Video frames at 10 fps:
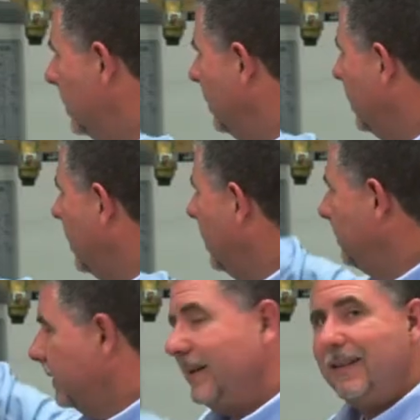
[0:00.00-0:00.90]
can
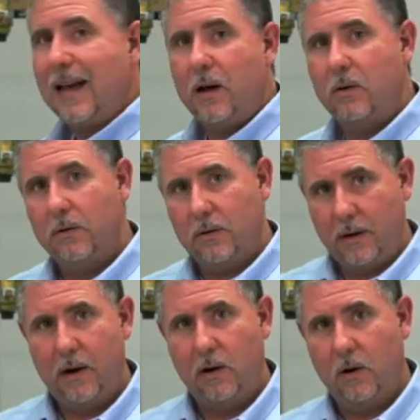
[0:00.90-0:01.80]
up and down
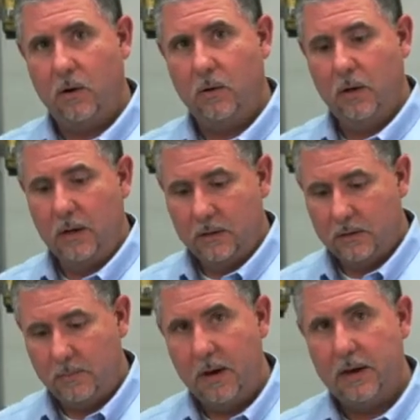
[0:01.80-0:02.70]
arrow
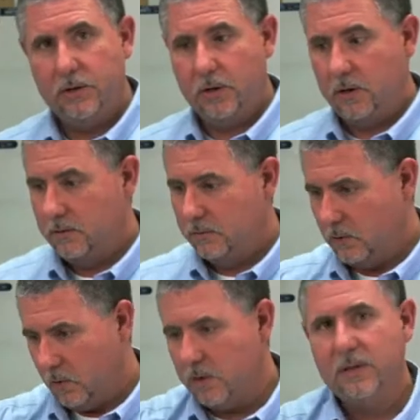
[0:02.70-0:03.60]
to measure
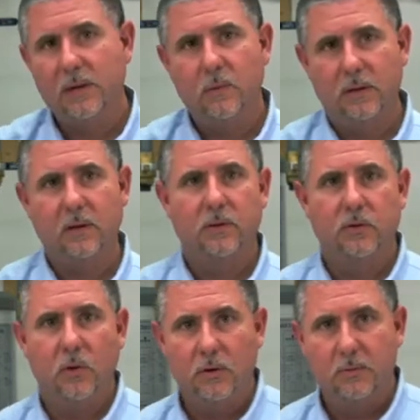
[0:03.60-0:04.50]
or see what the
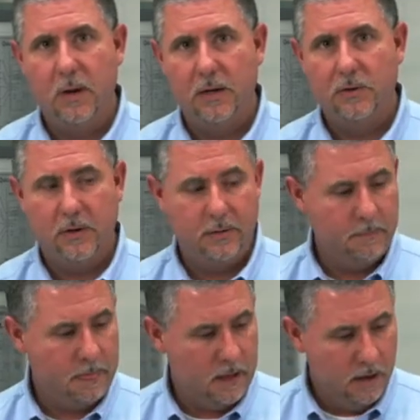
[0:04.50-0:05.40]
control is measuring.
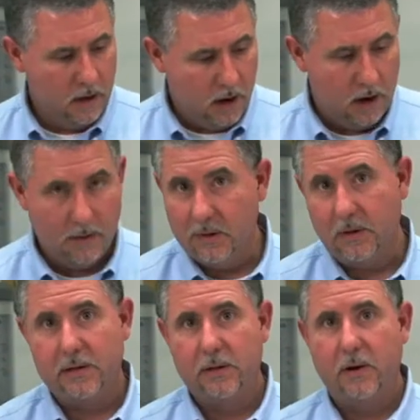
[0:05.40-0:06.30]
But
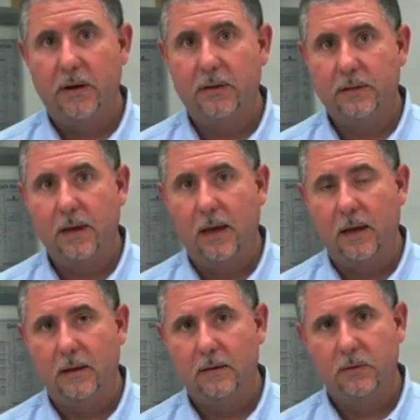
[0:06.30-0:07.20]
as I always
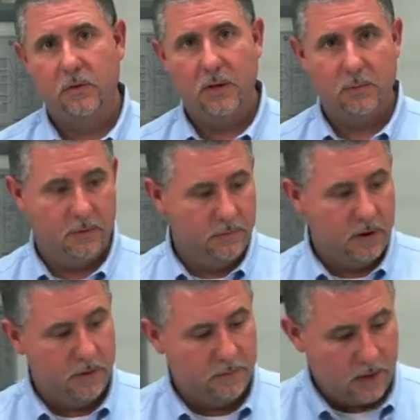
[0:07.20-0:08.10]
say, trust but
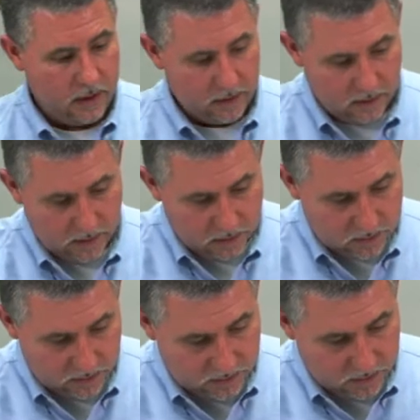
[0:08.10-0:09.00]
verify.
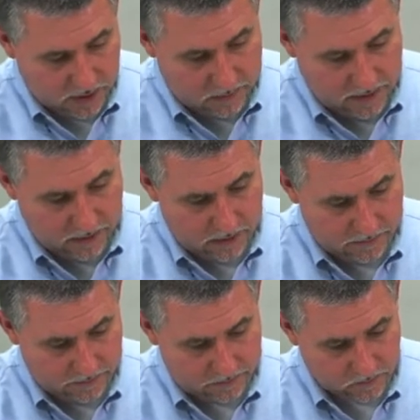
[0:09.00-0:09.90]
So using my meter,
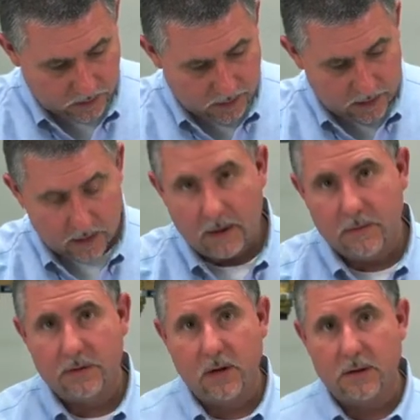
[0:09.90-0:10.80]
okay, I've
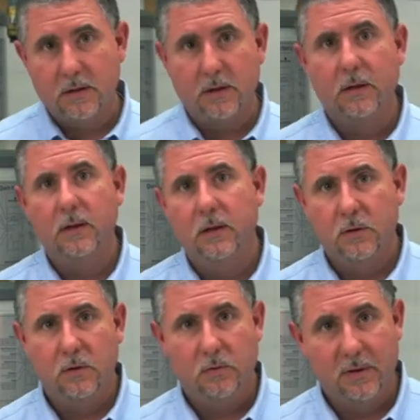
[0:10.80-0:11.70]
adjusted
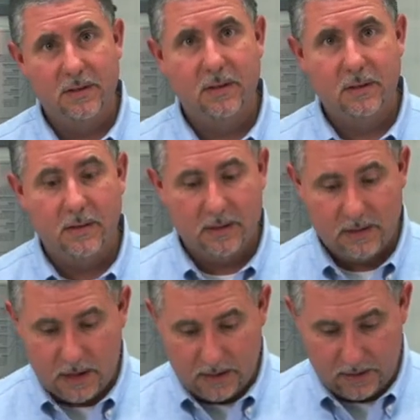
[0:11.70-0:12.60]
to the resistance
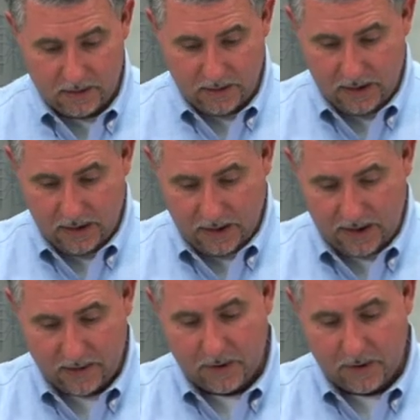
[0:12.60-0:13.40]
setting, and I have